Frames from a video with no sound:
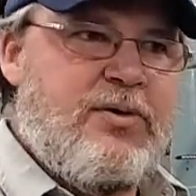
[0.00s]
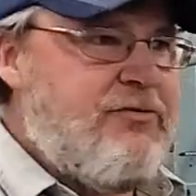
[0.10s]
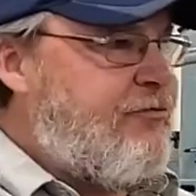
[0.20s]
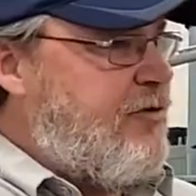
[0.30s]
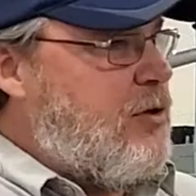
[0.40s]

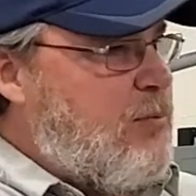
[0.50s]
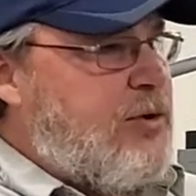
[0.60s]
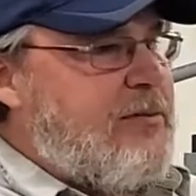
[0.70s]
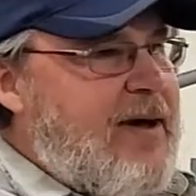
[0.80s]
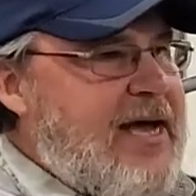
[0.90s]
putting film
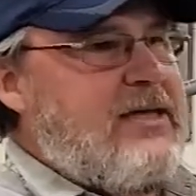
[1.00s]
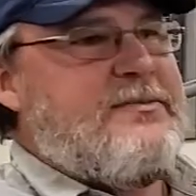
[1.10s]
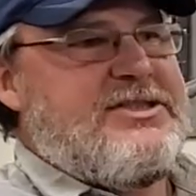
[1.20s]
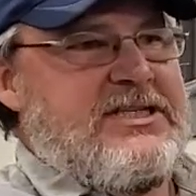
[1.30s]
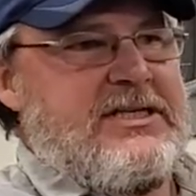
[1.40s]
on the back of the
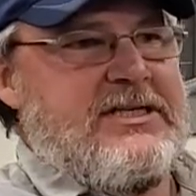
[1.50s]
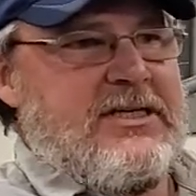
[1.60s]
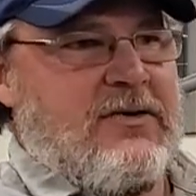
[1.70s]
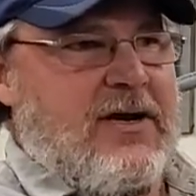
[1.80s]
machine at the